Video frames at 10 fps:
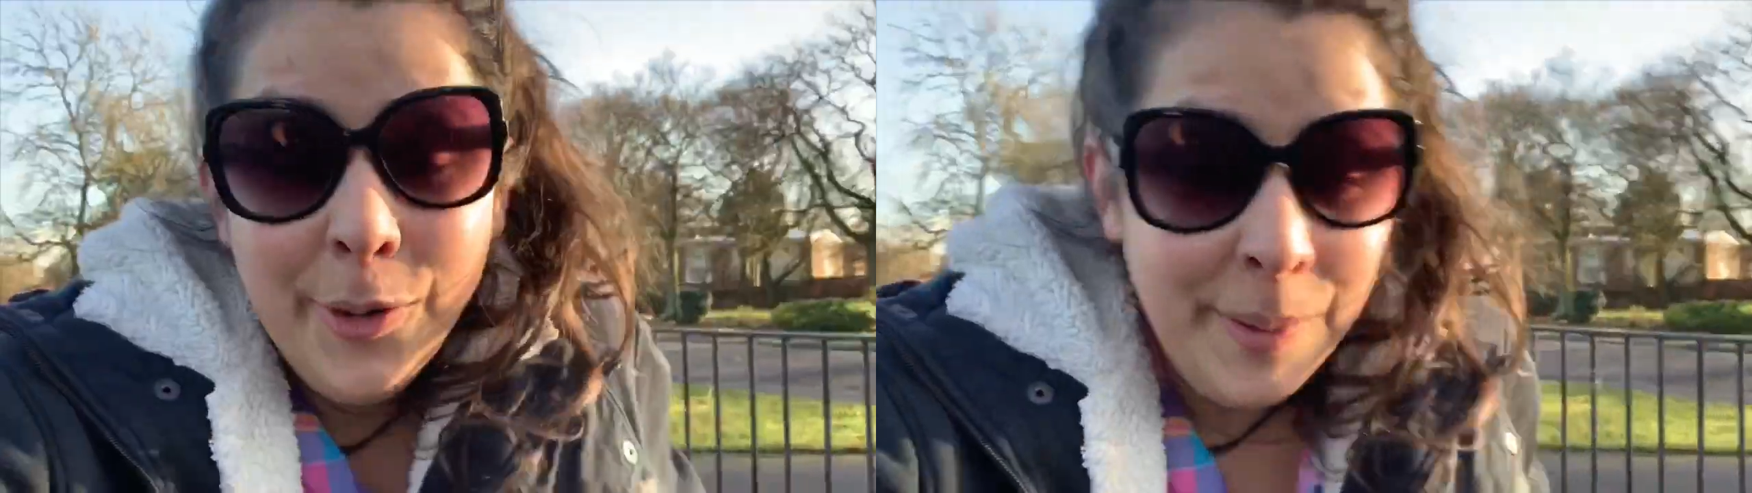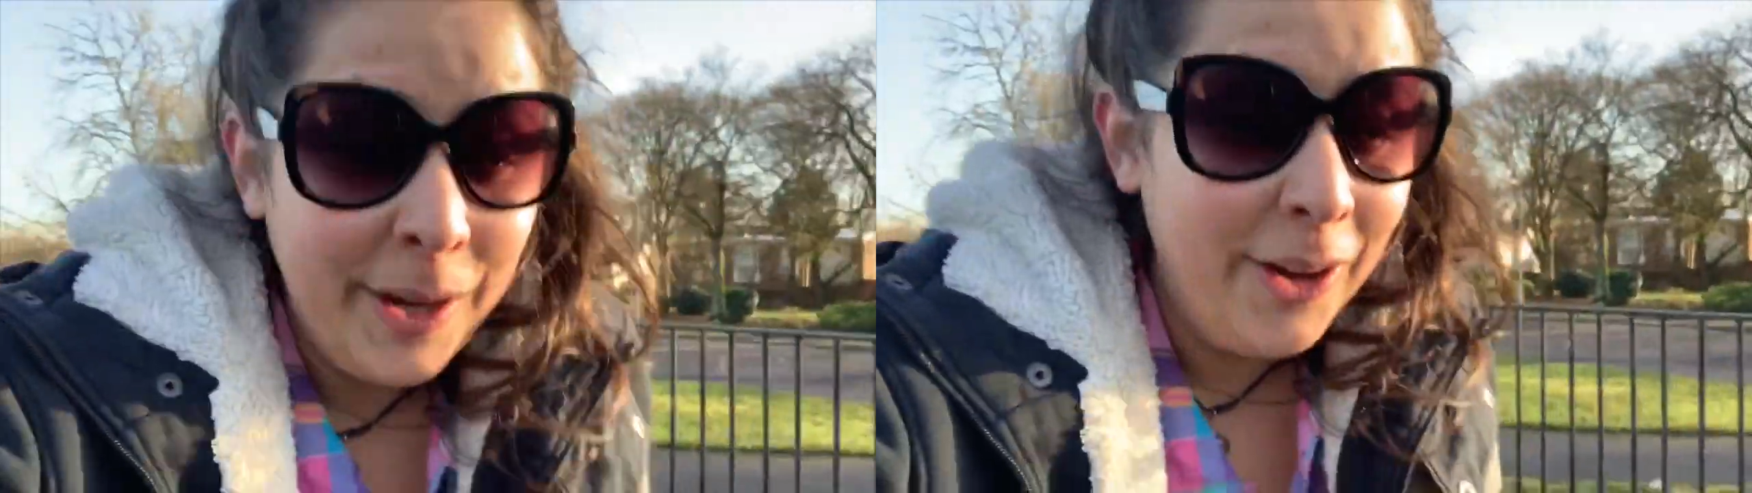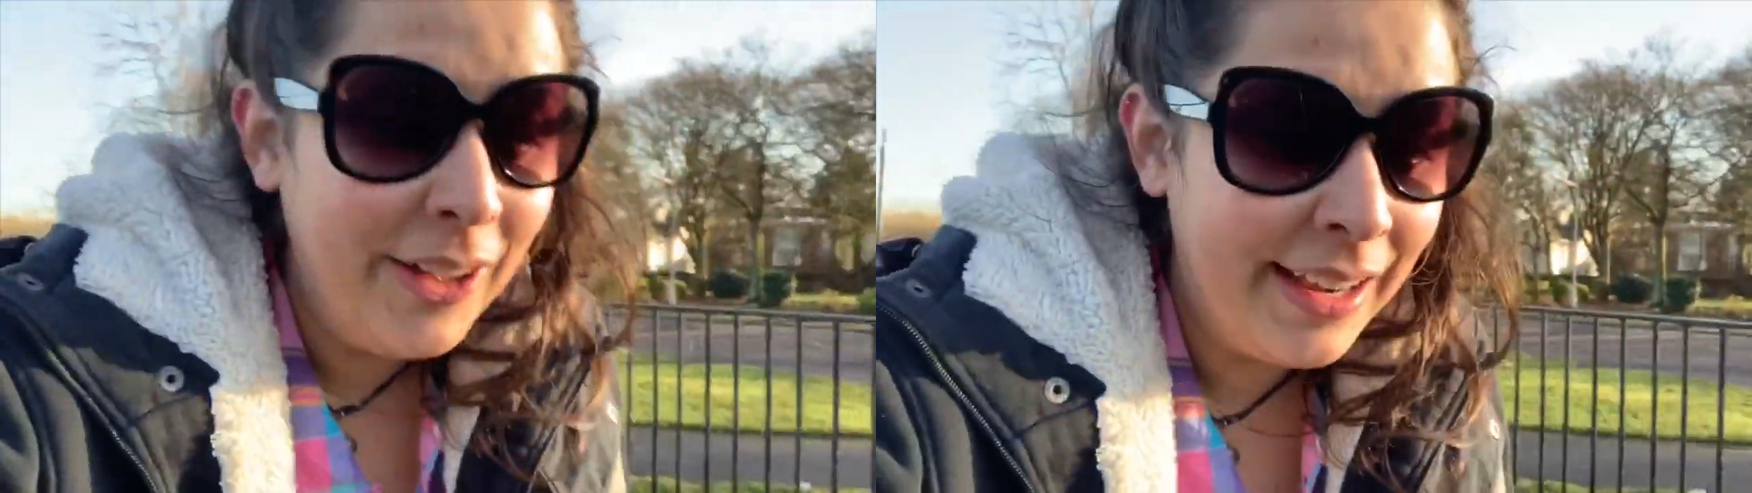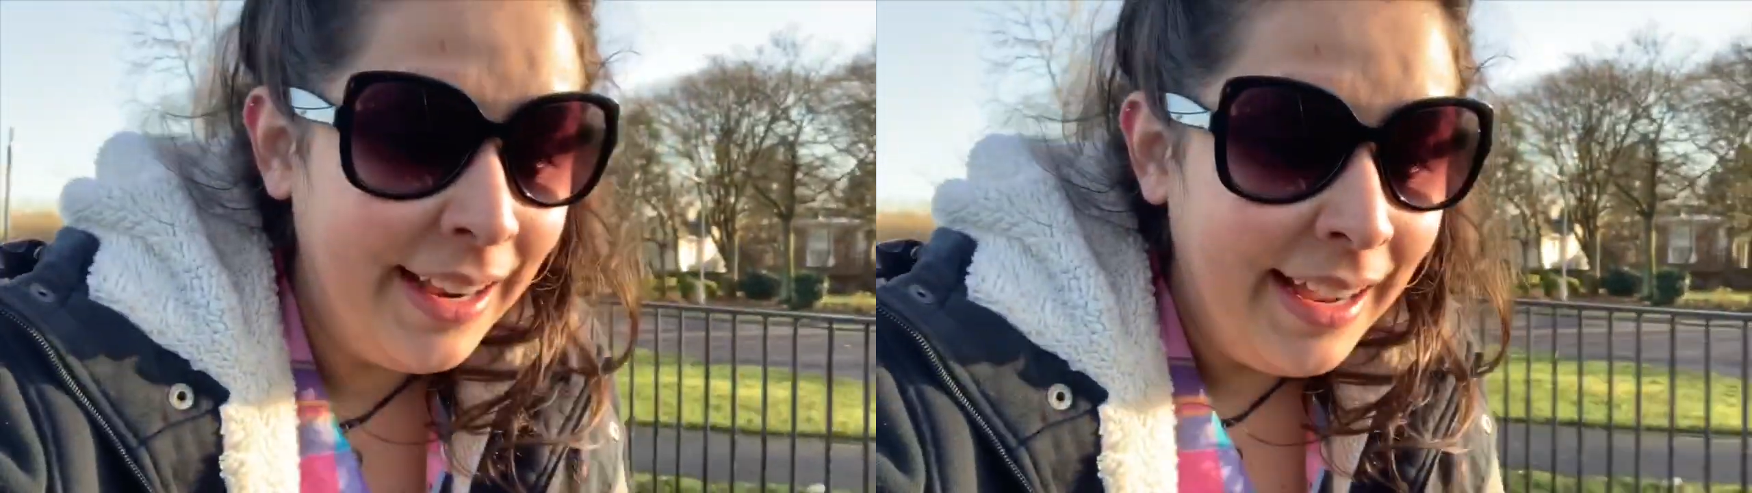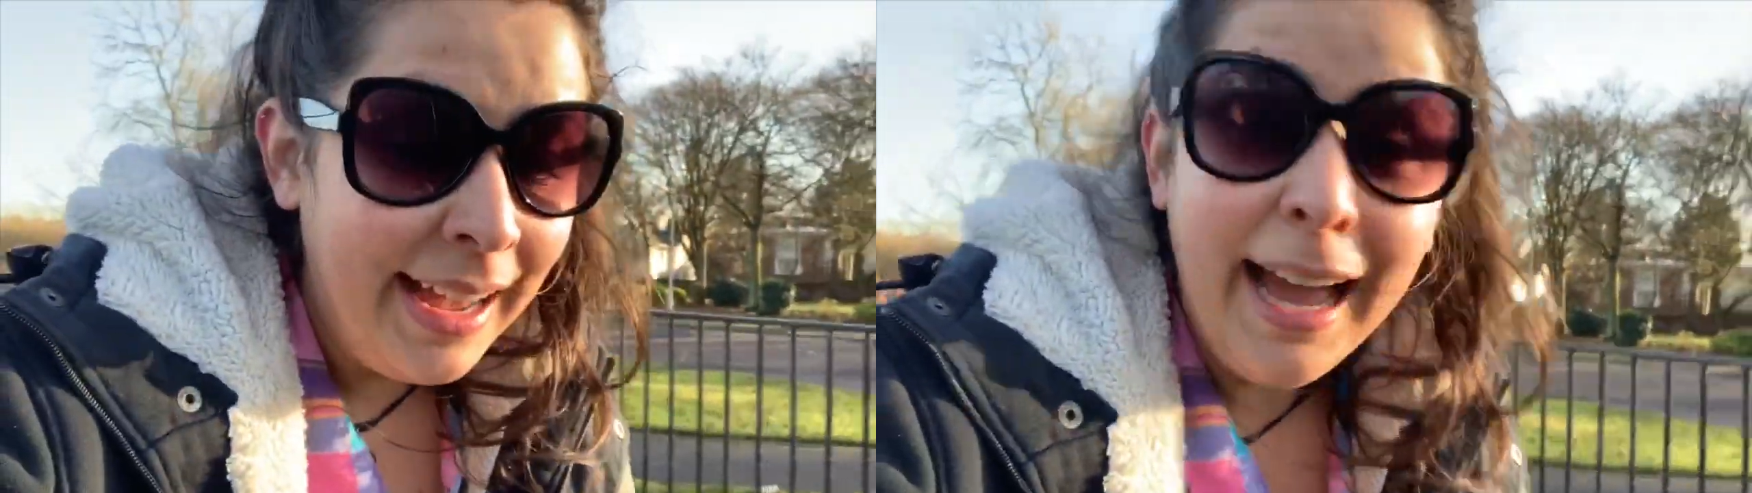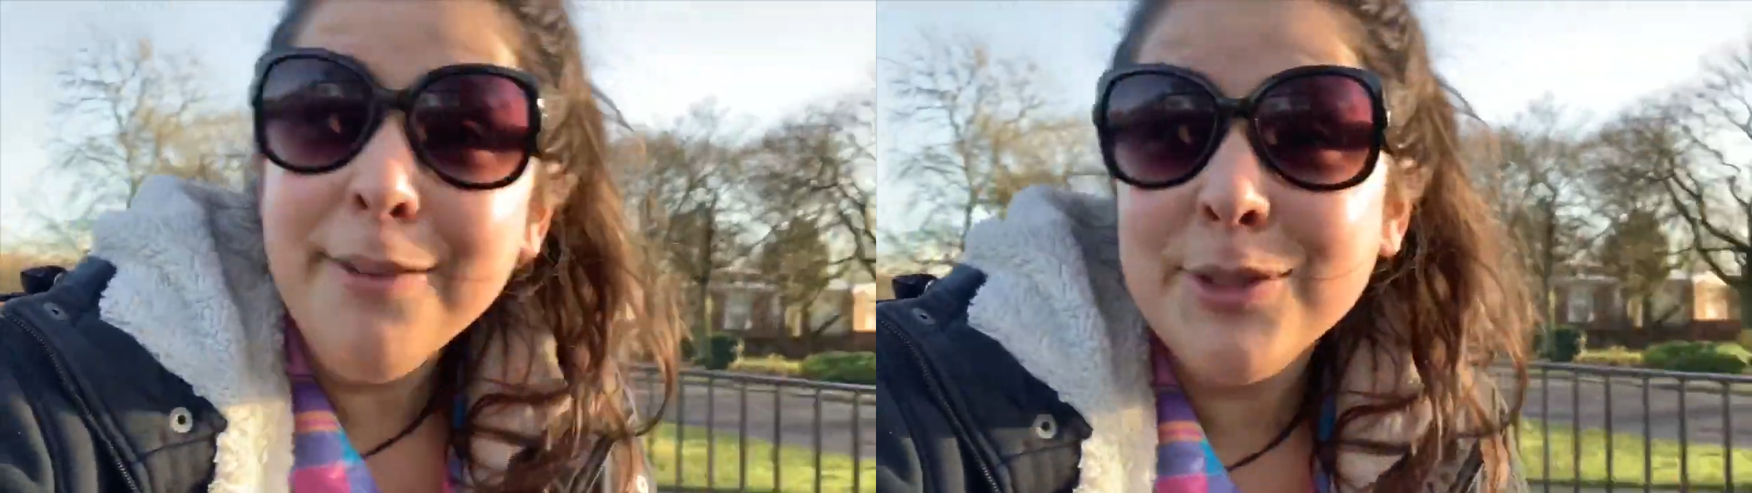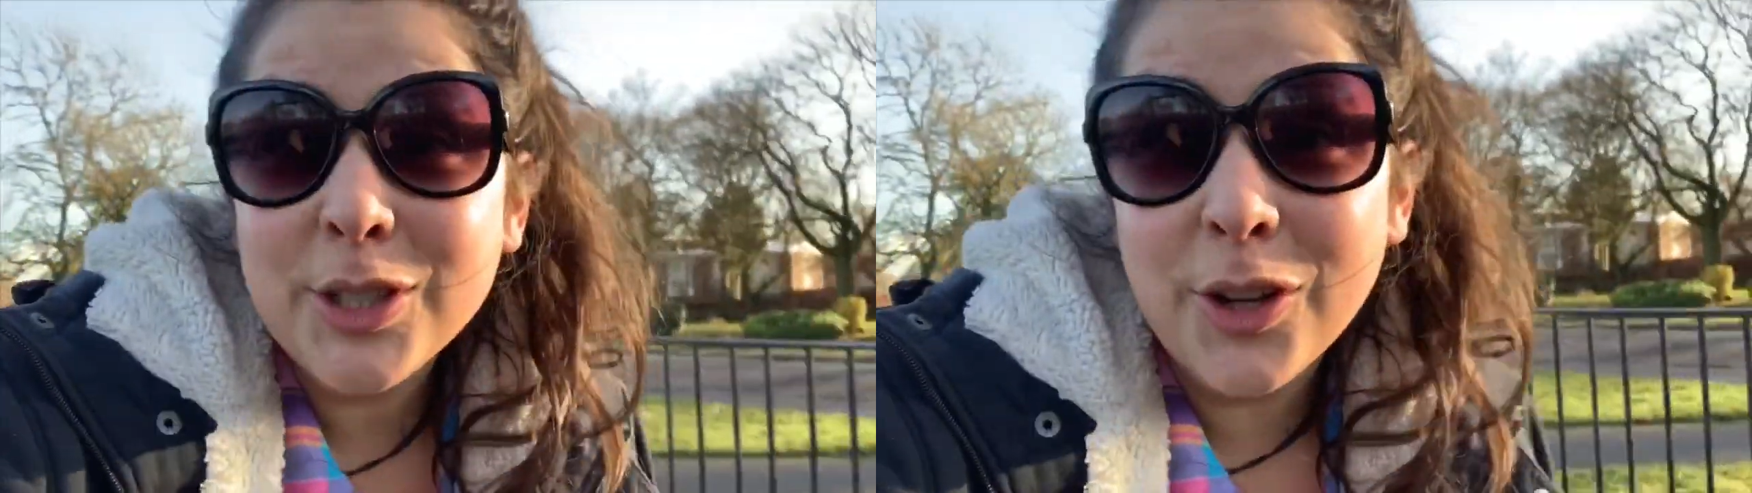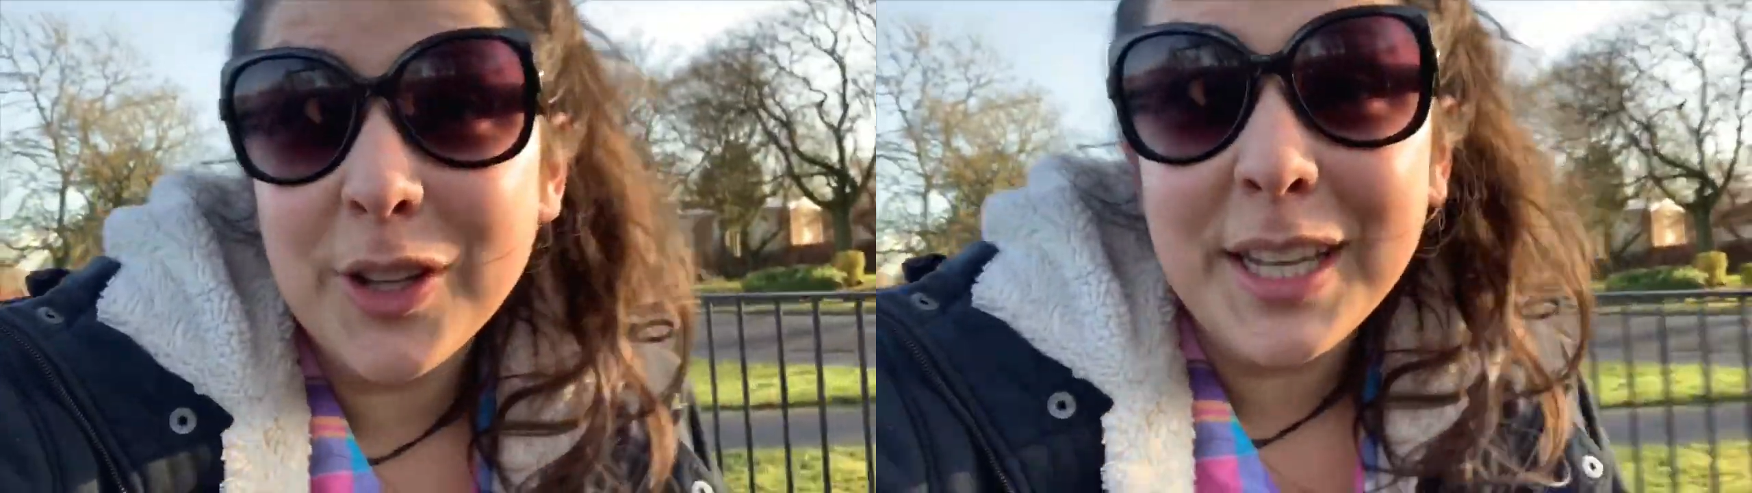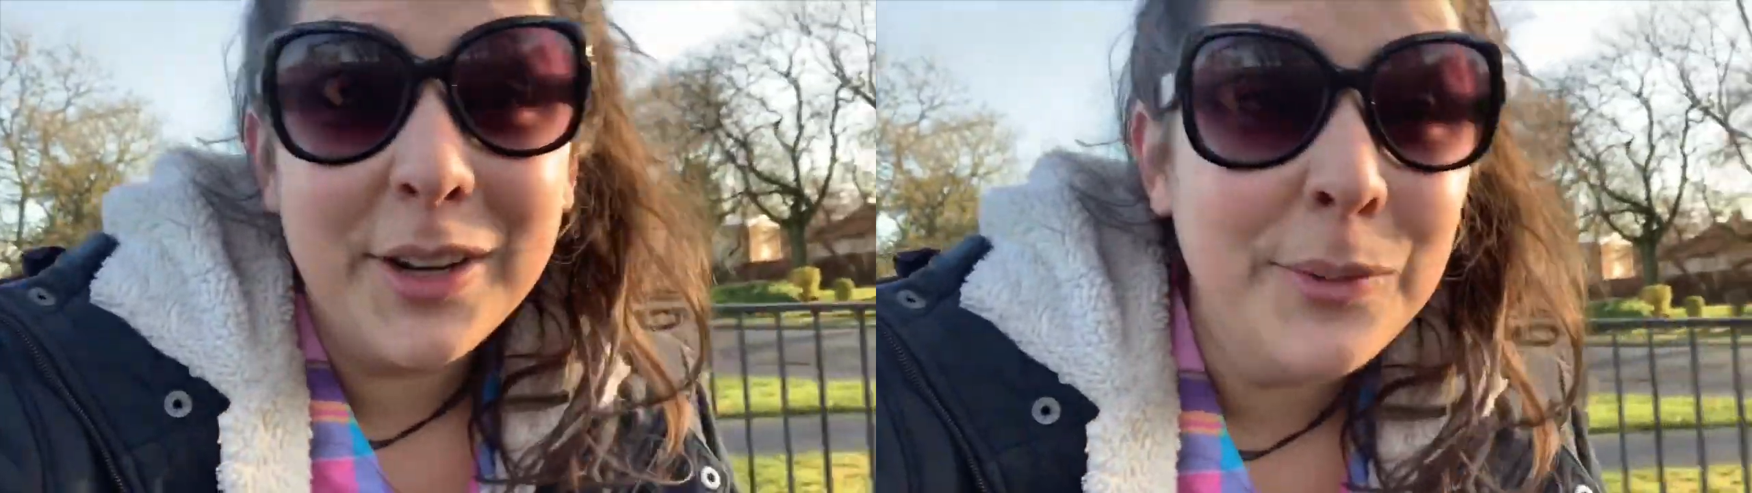my god i'm totally out